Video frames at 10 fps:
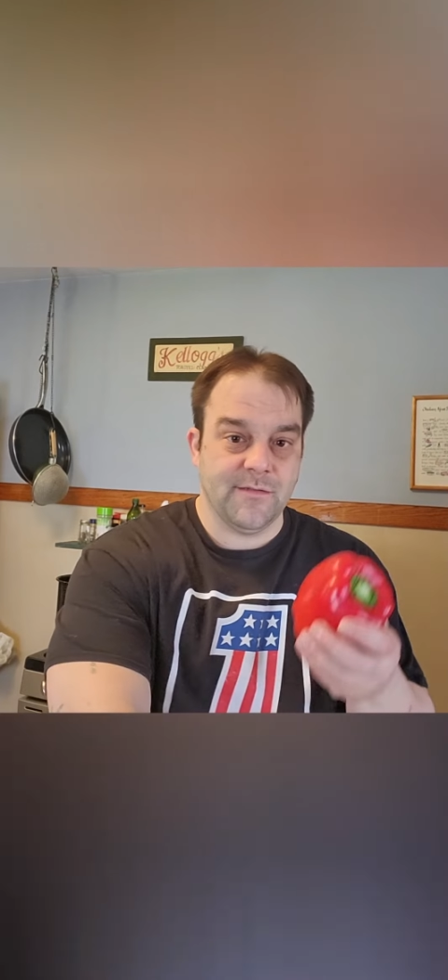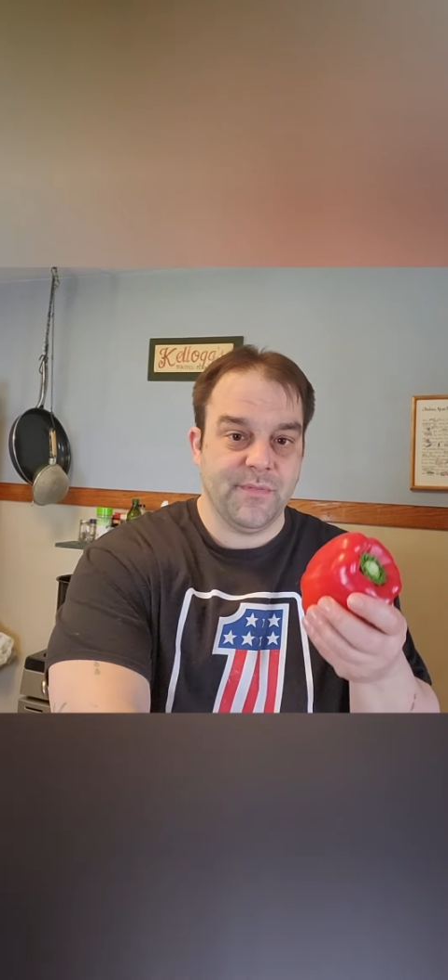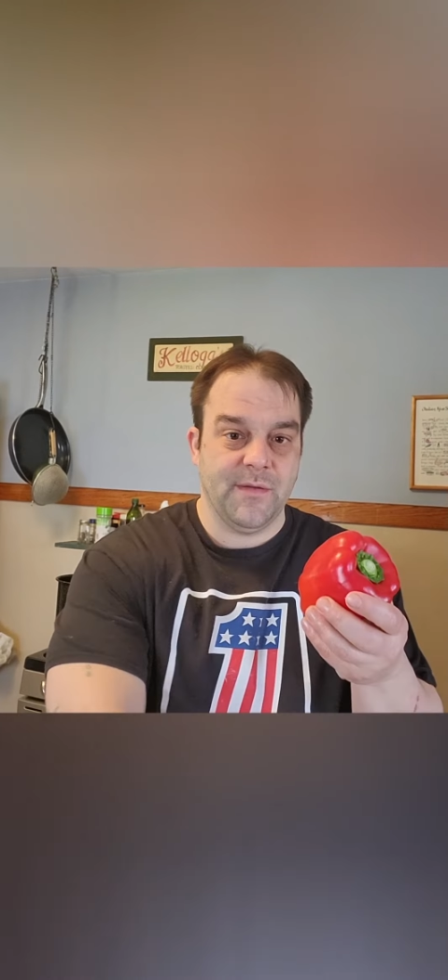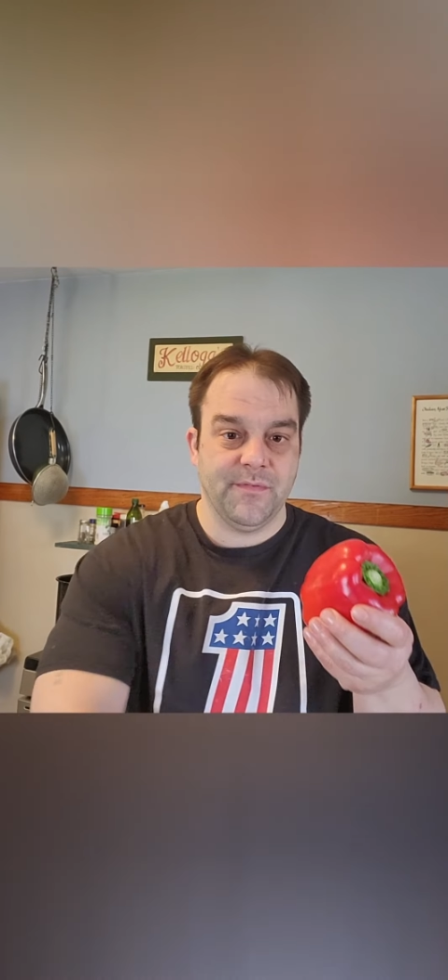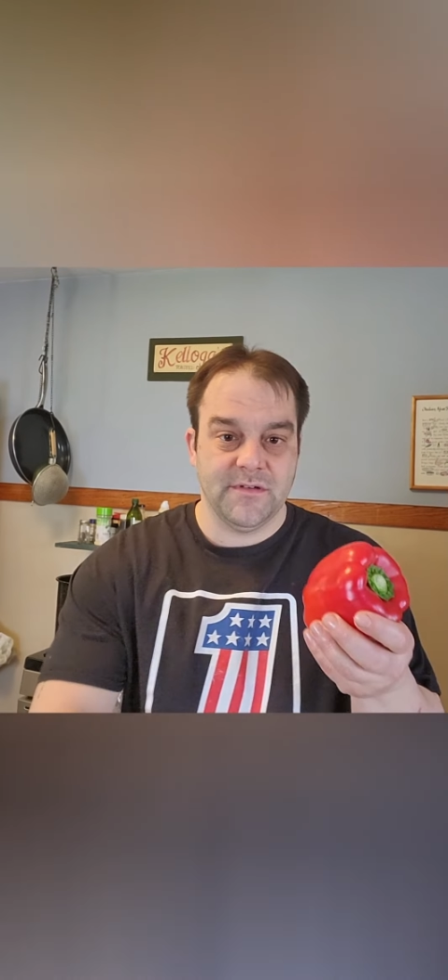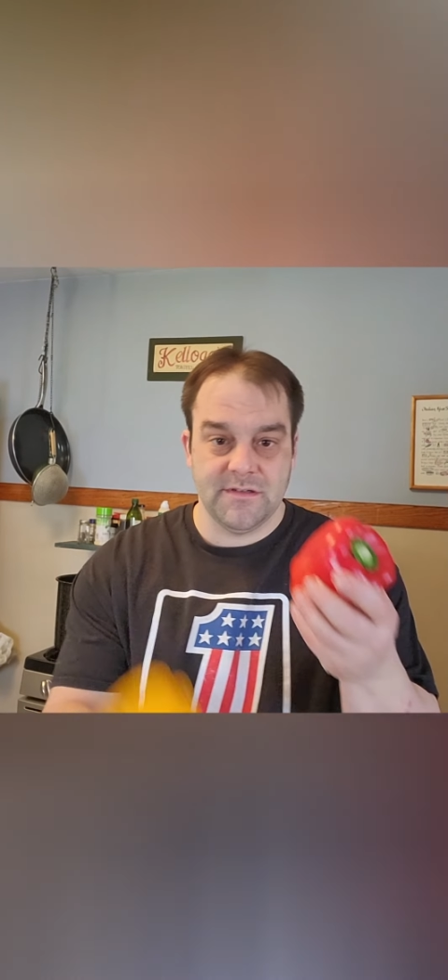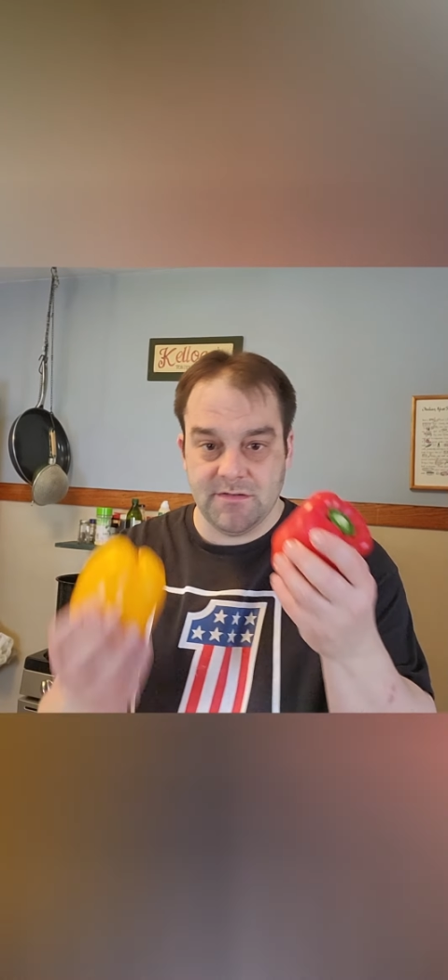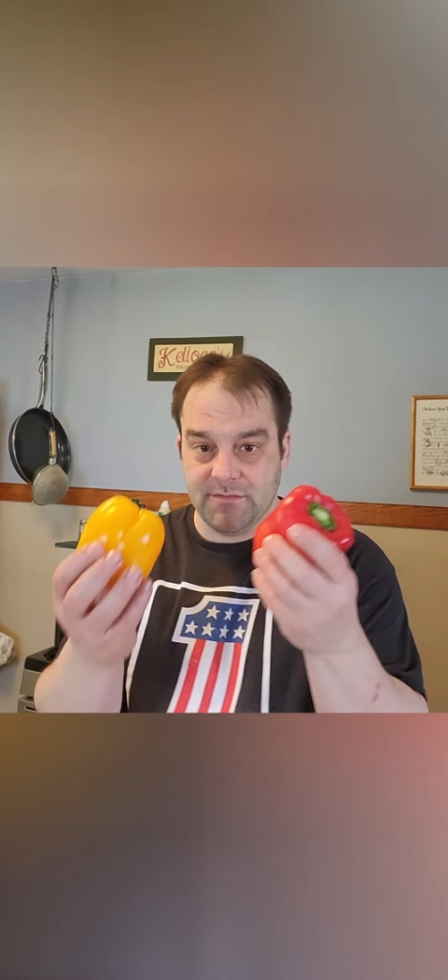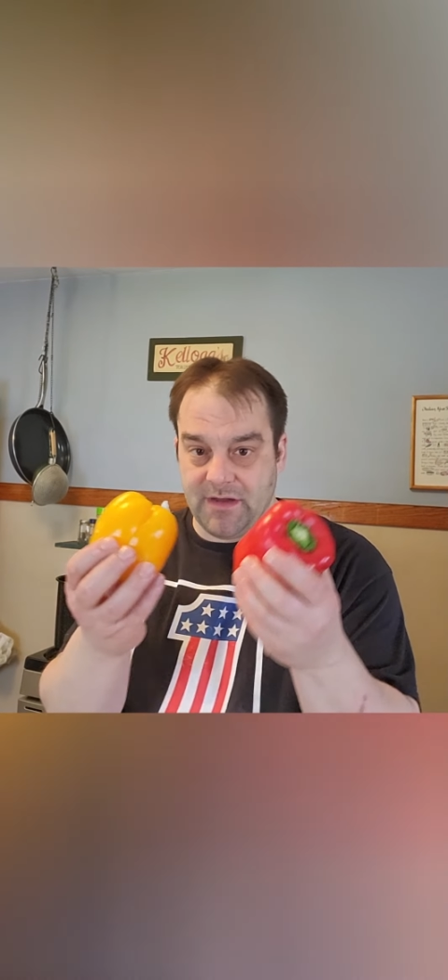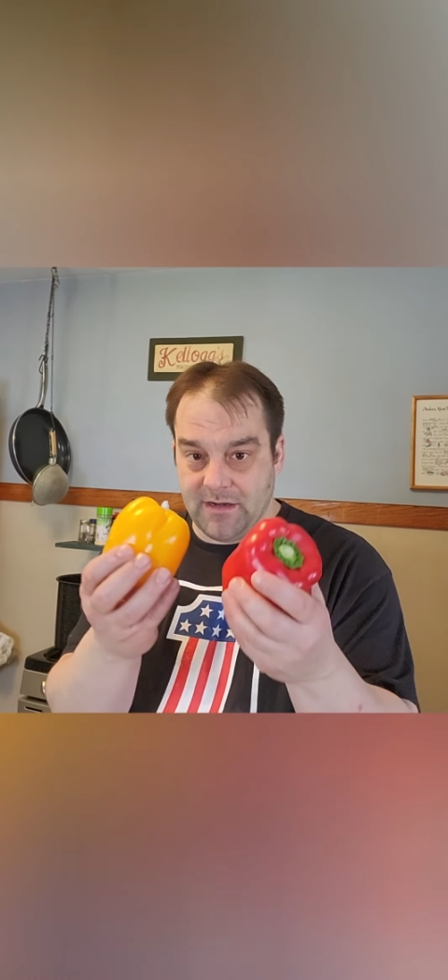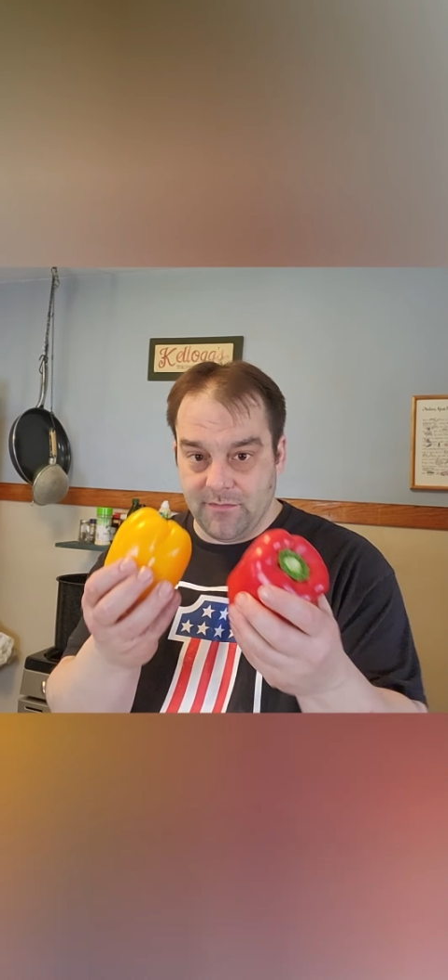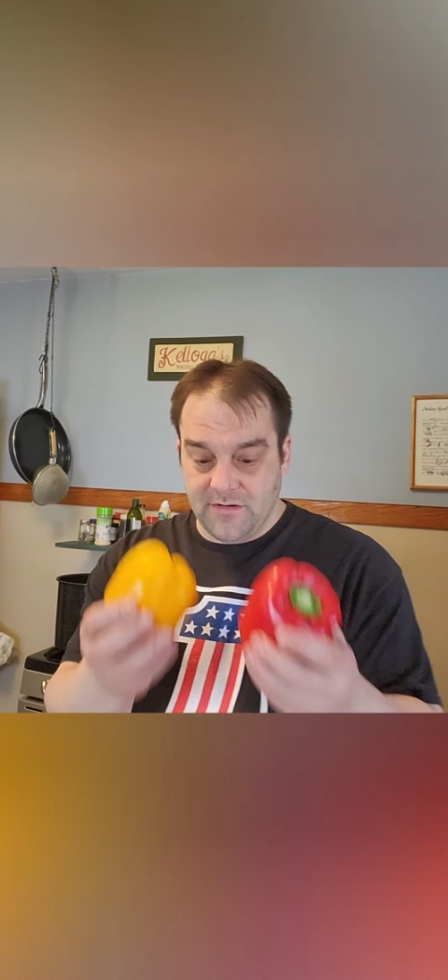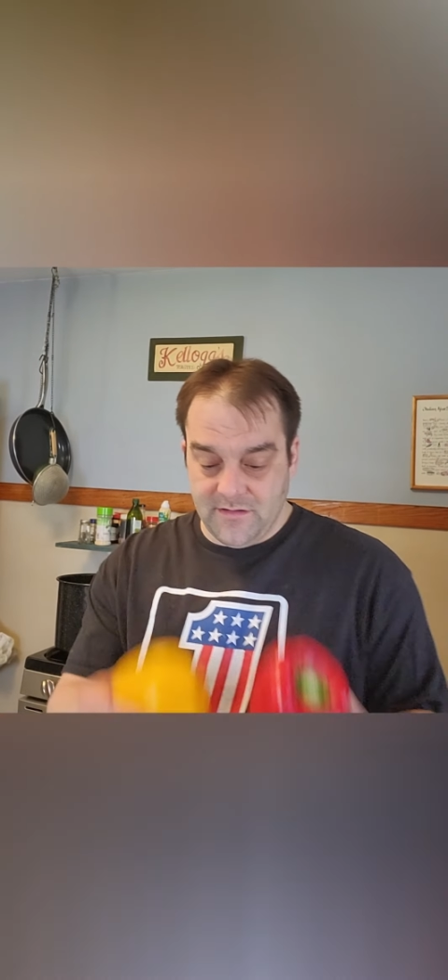the peppers, those make them